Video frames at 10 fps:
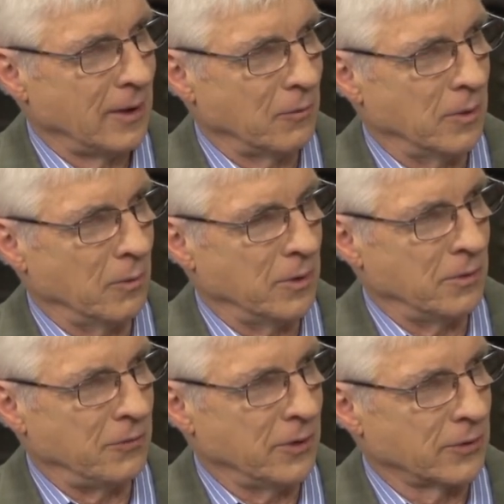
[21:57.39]
When
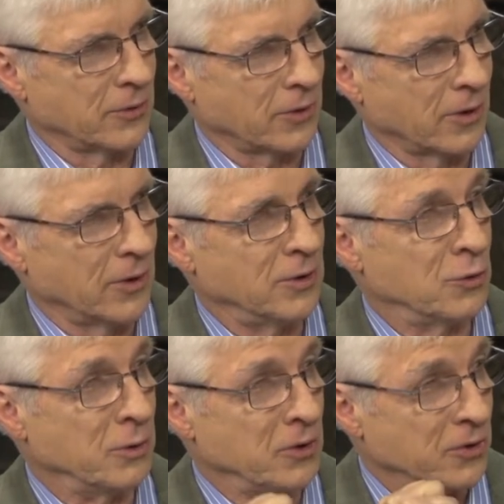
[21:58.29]
you feel discouraged,
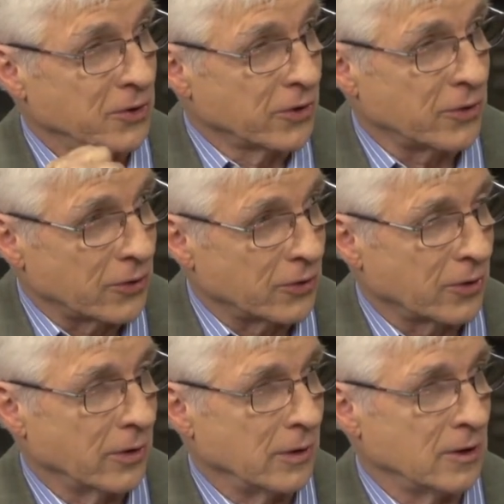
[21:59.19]
resist
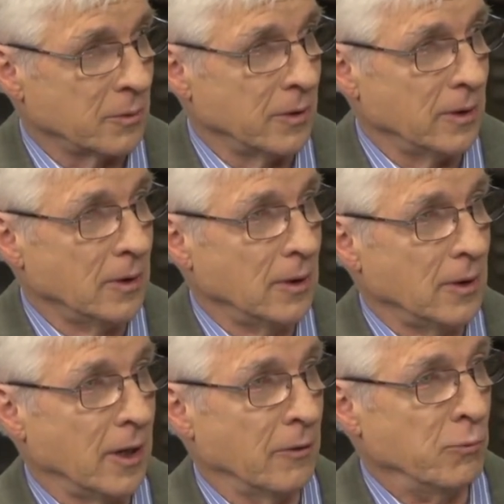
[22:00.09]
discouragement
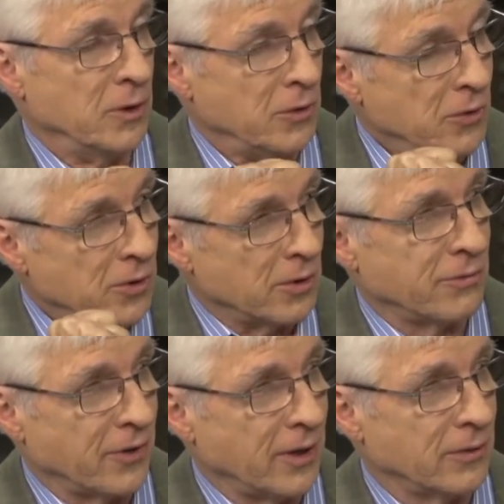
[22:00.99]
and renew your
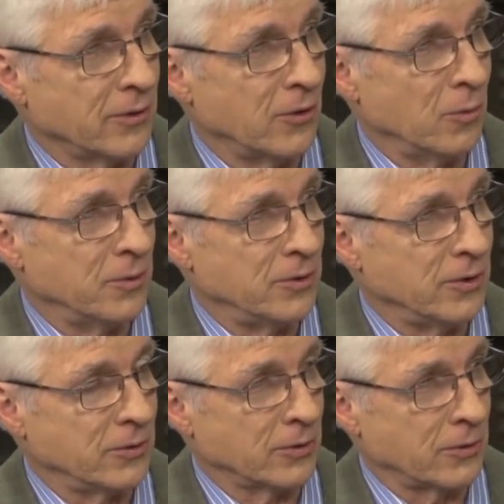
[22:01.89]
faith and hope in
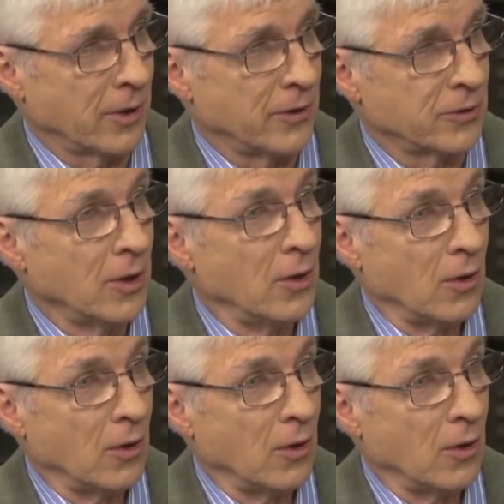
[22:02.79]
Jesus Christ.